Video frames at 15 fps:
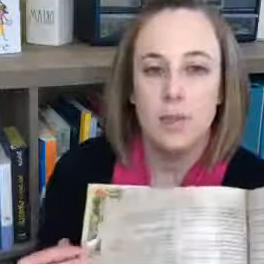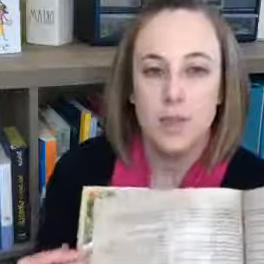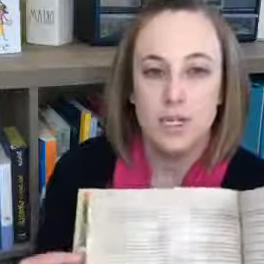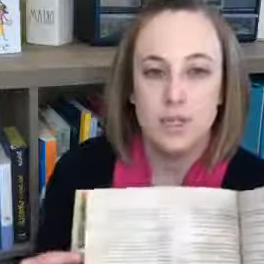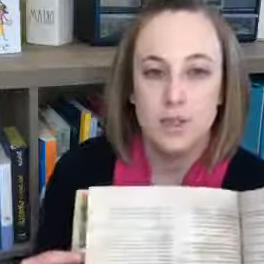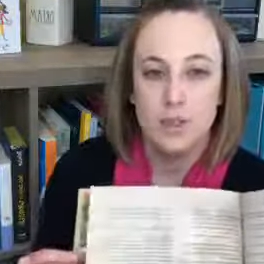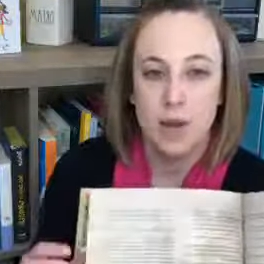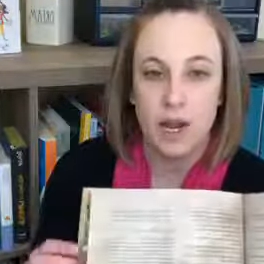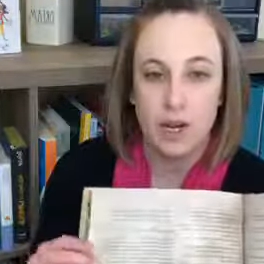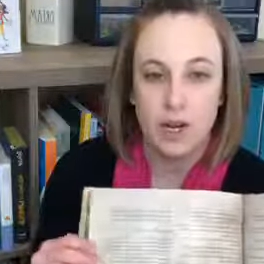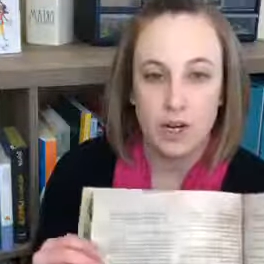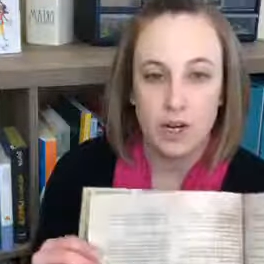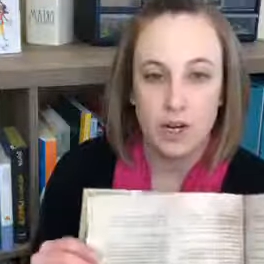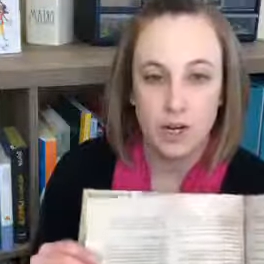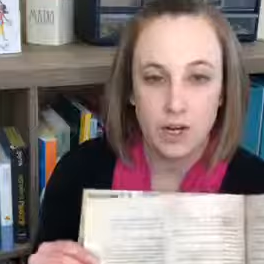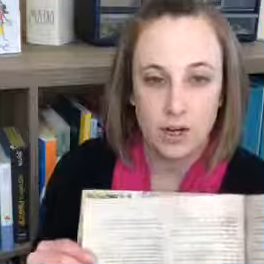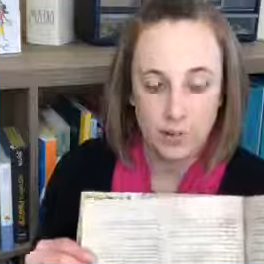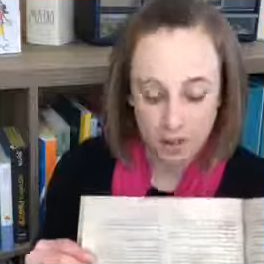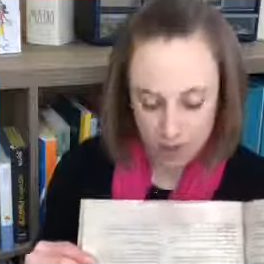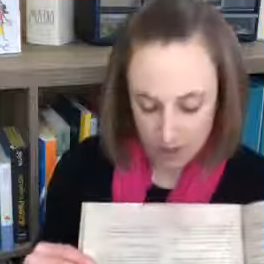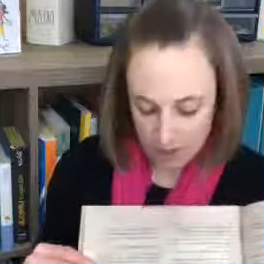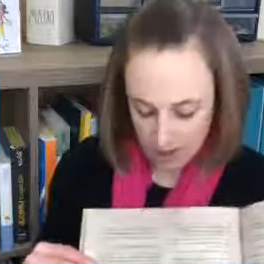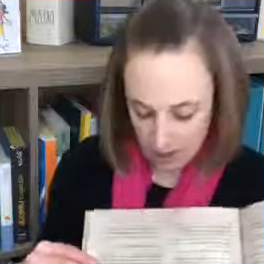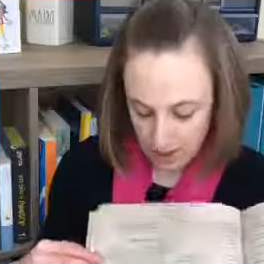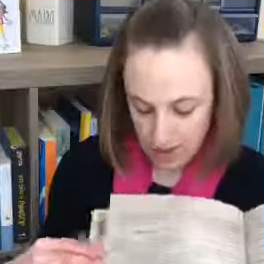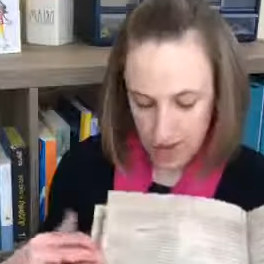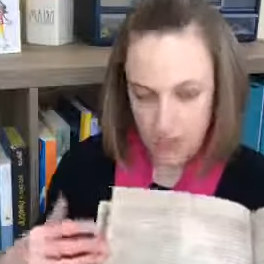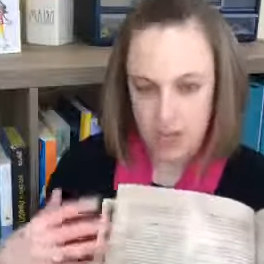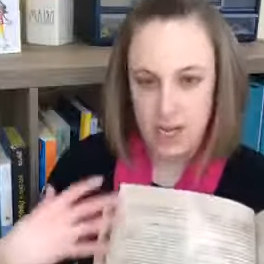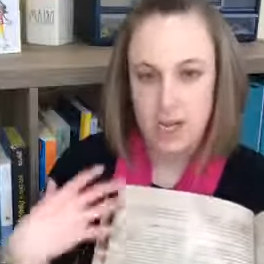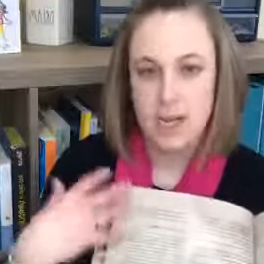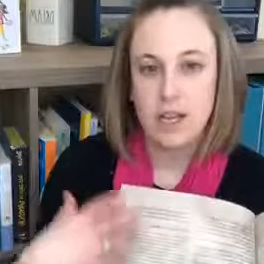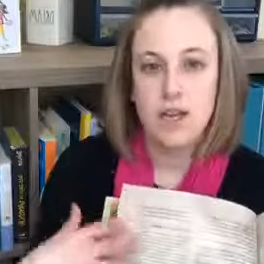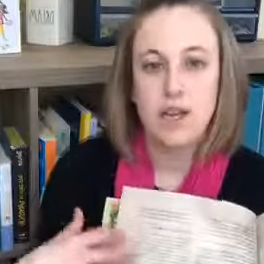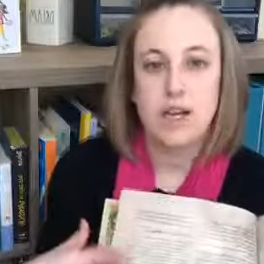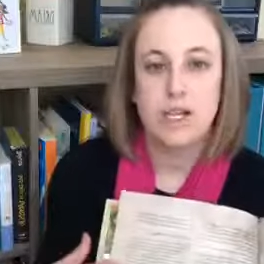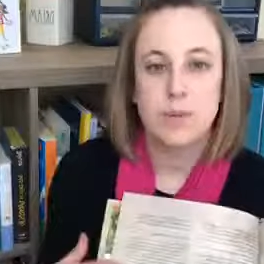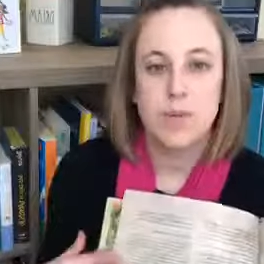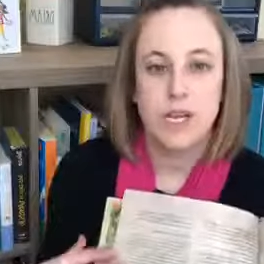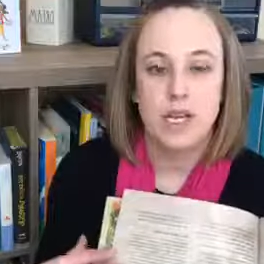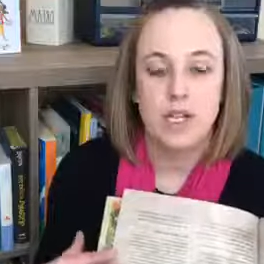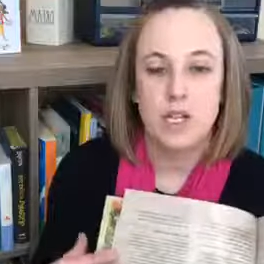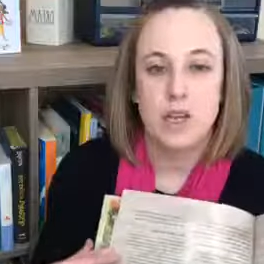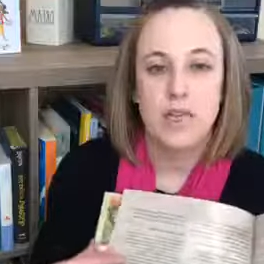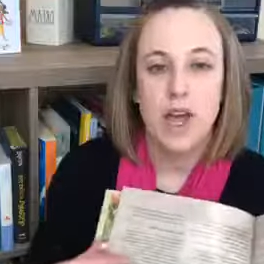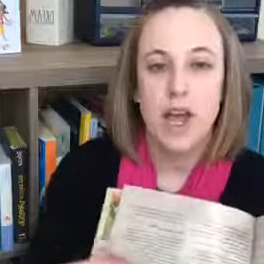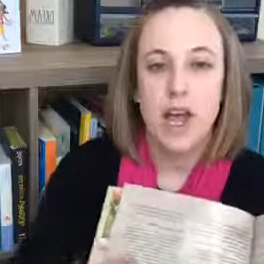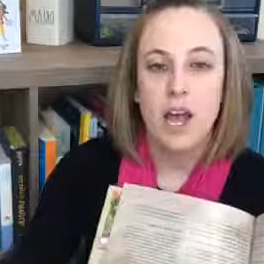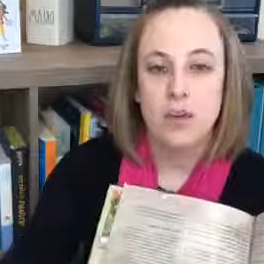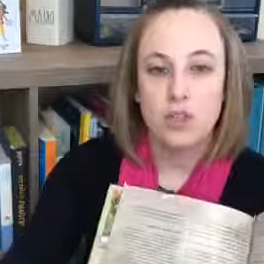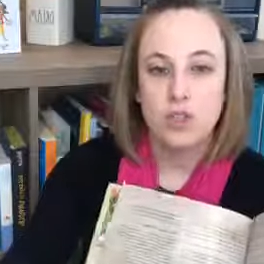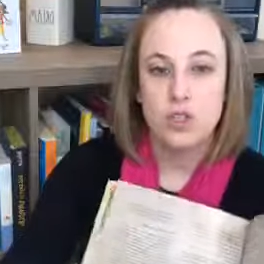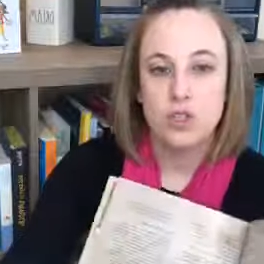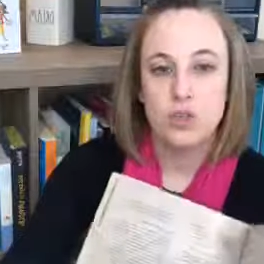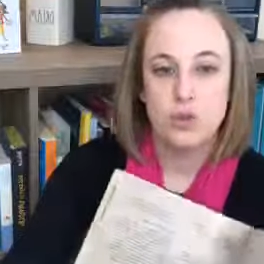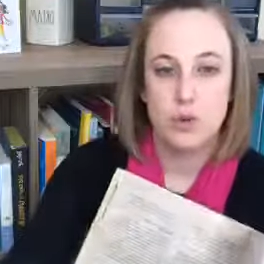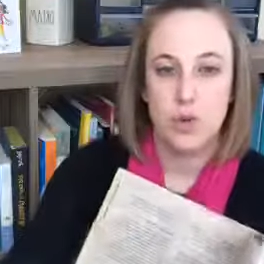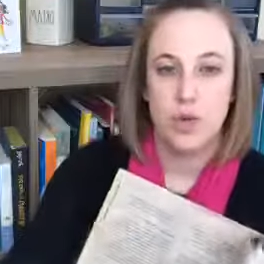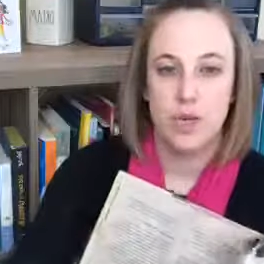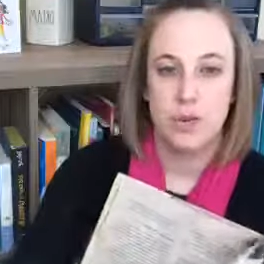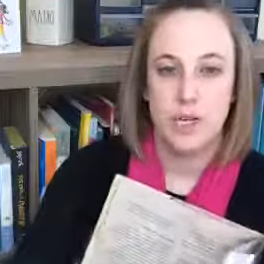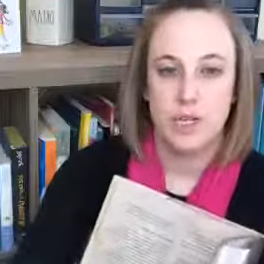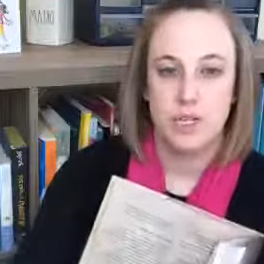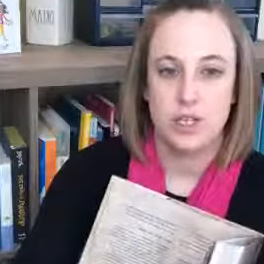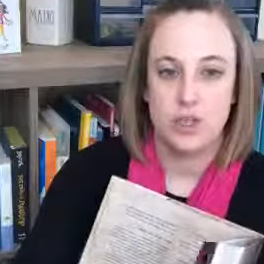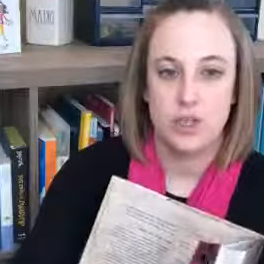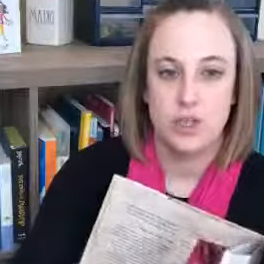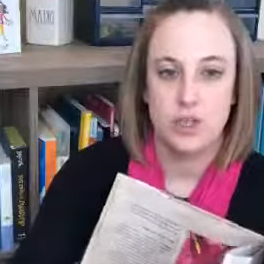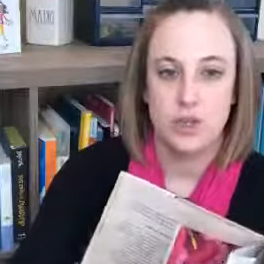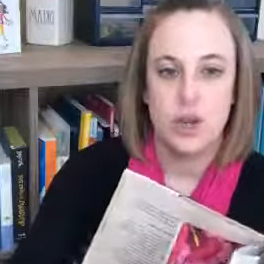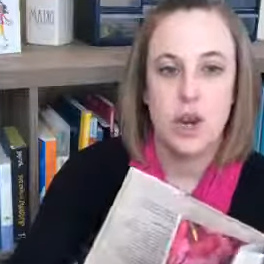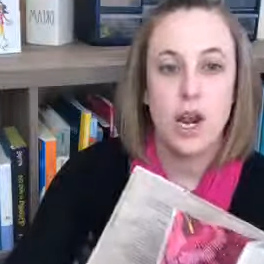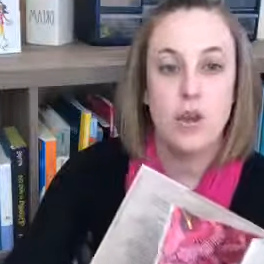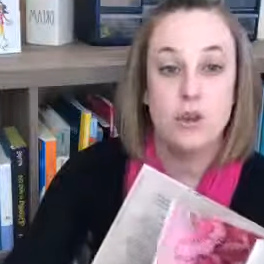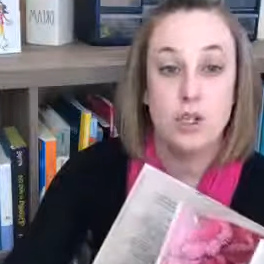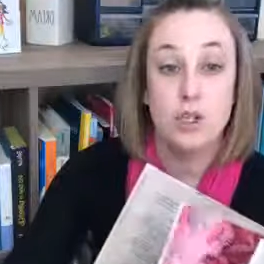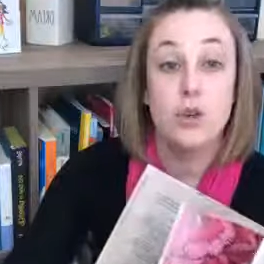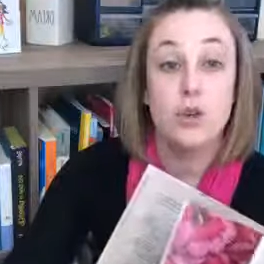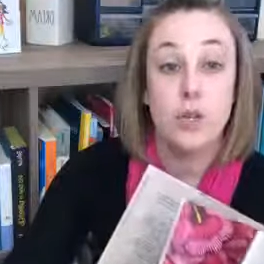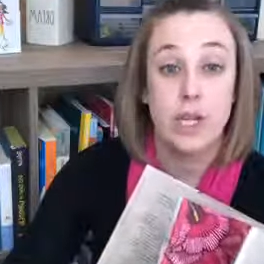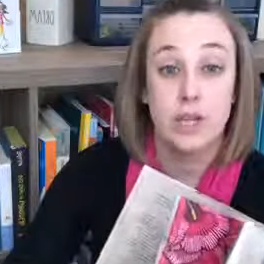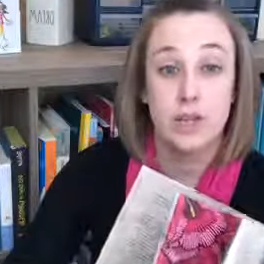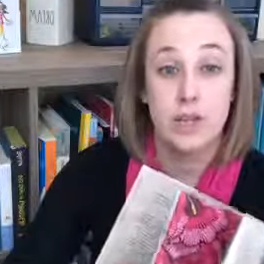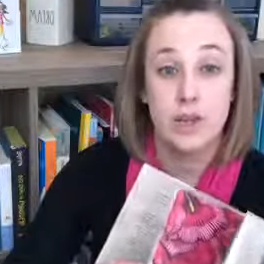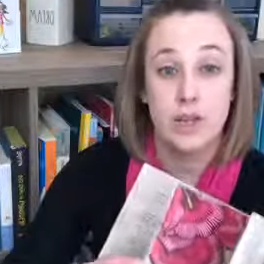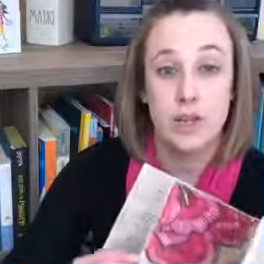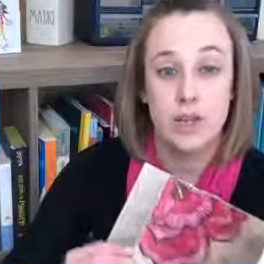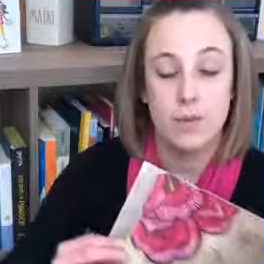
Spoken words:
inspire her, and a little explanation of how she drew all the pictures or how she created all the